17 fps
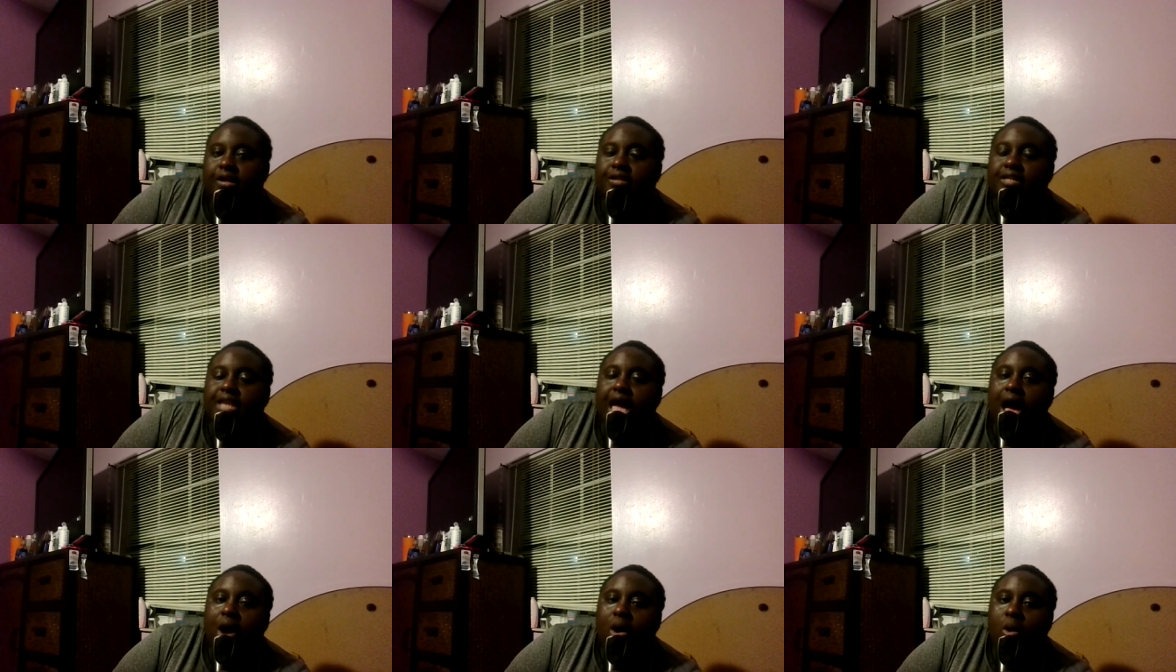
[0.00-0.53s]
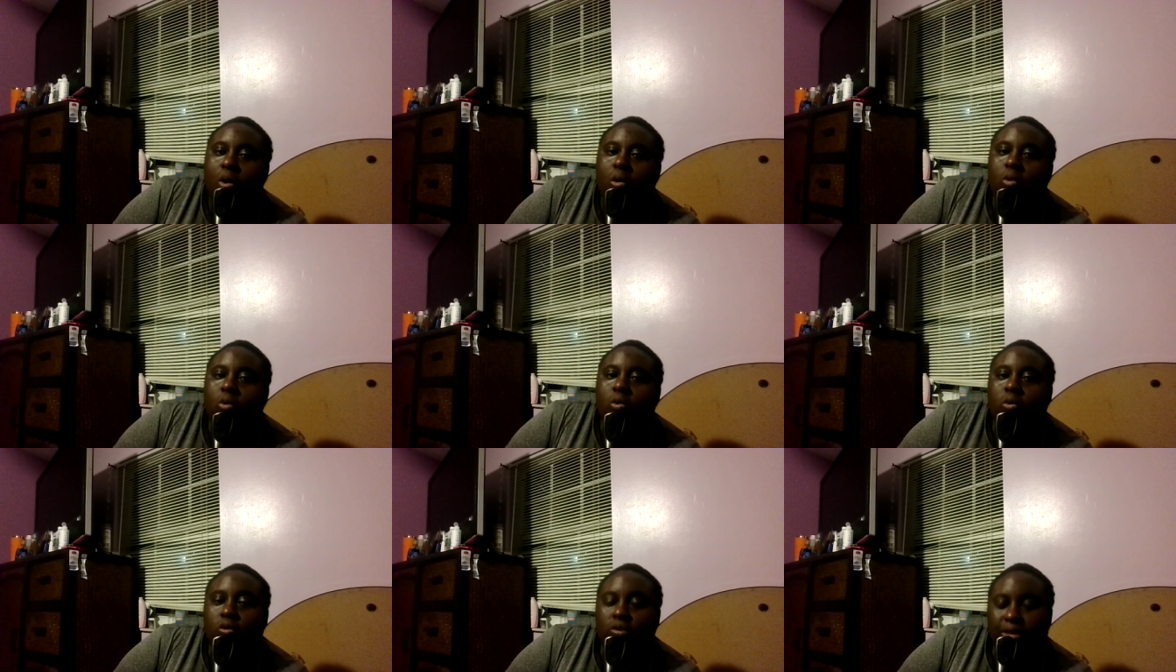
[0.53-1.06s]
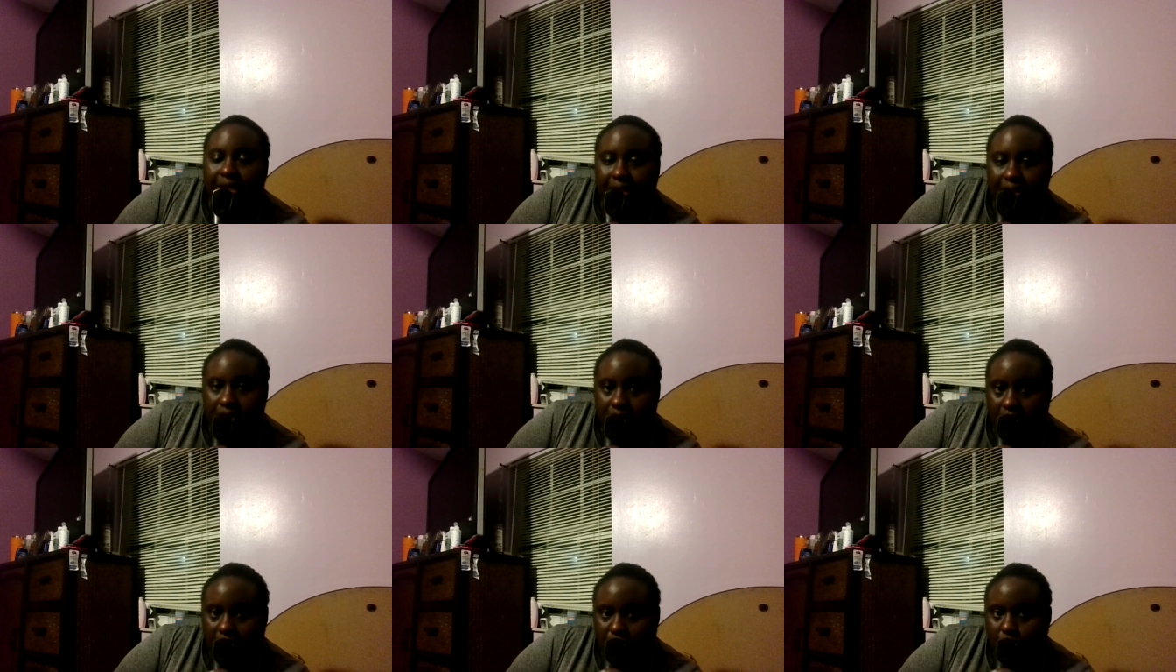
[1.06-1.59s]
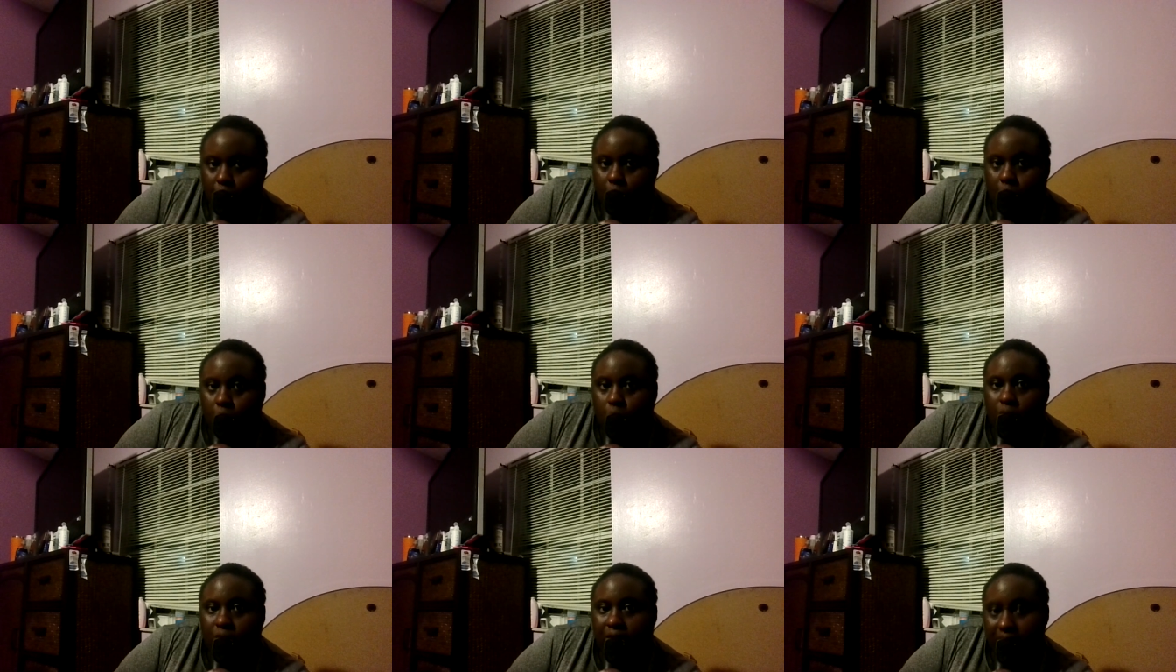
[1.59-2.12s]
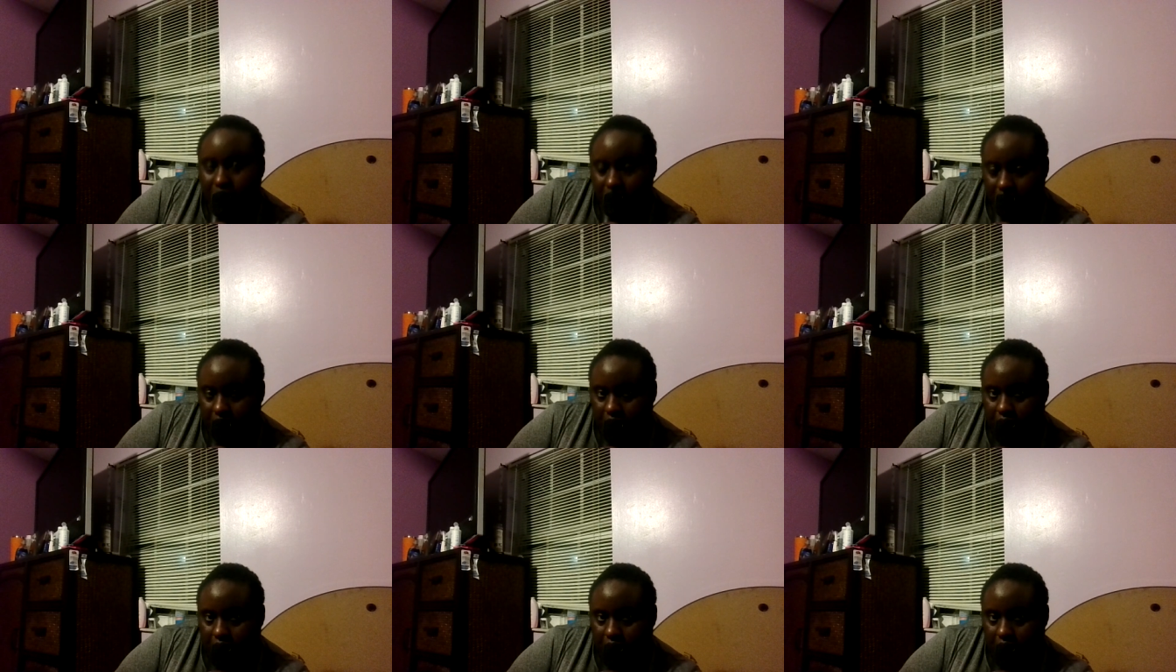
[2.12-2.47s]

now who needs who needs